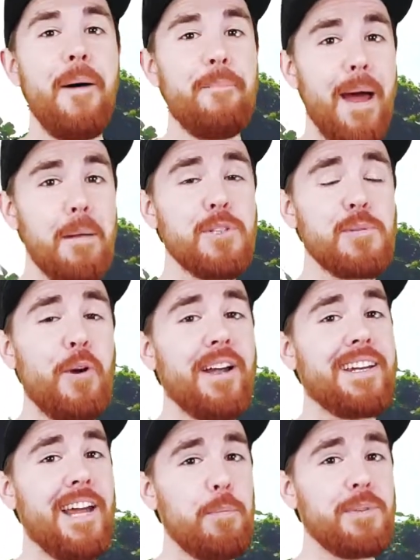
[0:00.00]
Magma Spray
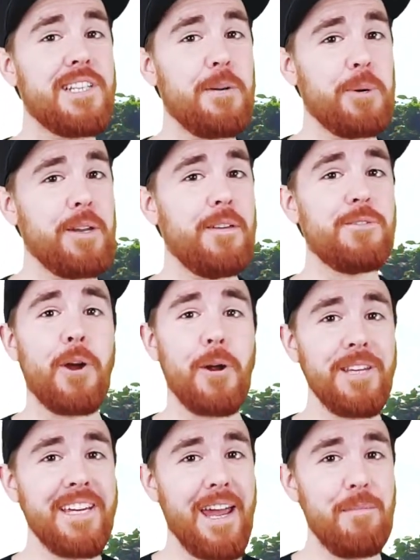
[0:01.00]
can help us get rid of those
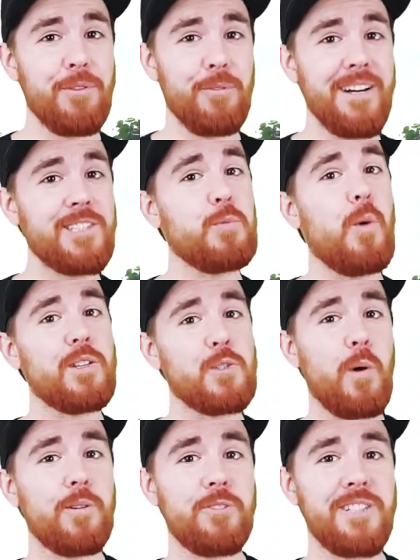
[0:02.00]
early game threats, while
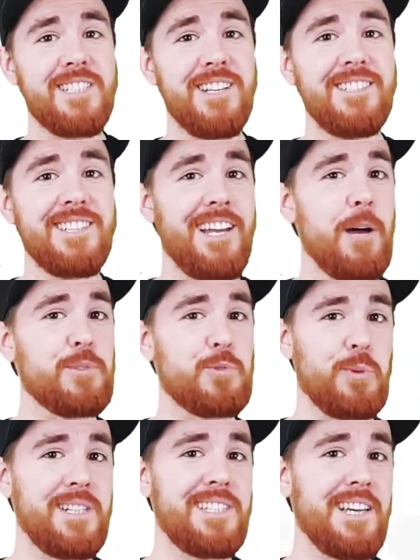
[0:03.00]
Sweltering Suns can help us
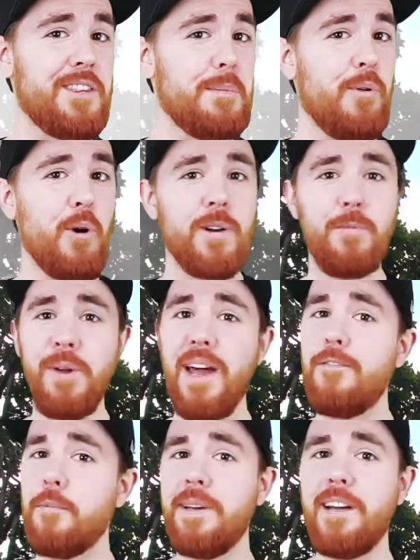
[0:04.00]
reset the board if we
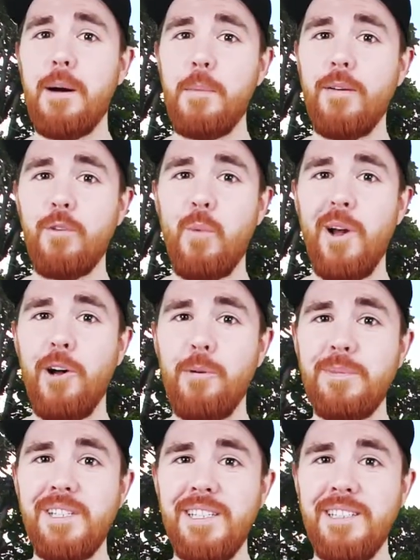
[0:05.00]
ever become
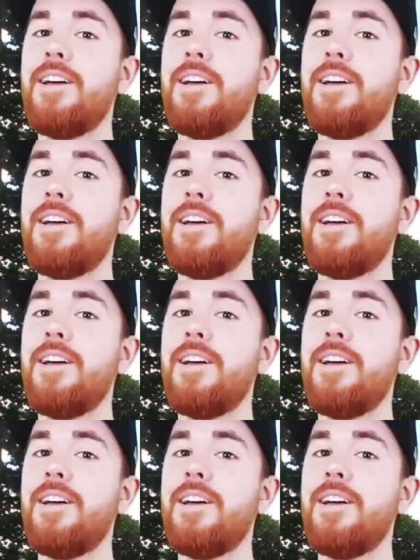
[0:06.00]
overwhelmed.